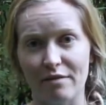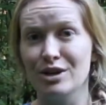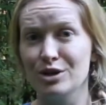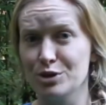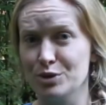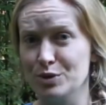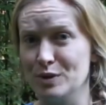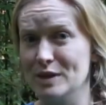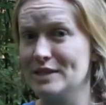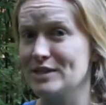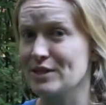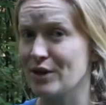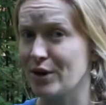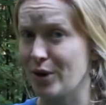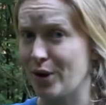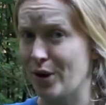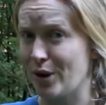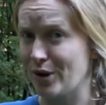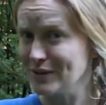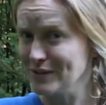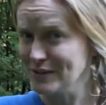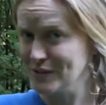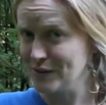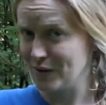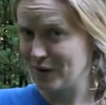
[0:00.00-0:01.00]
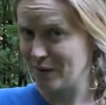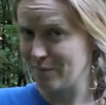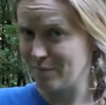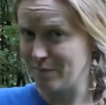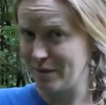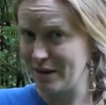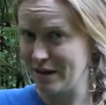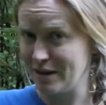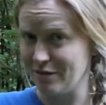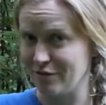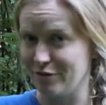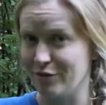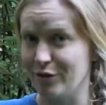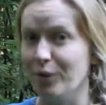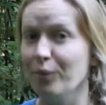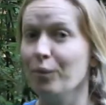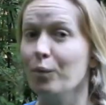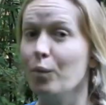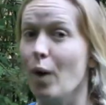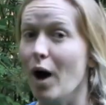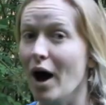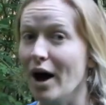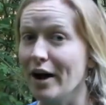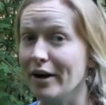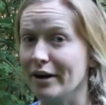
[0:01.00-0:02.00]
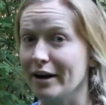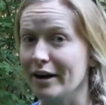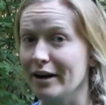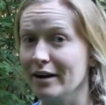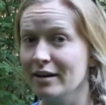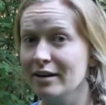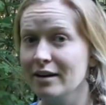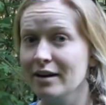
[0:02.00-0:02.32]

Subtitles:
Trees could also compete for water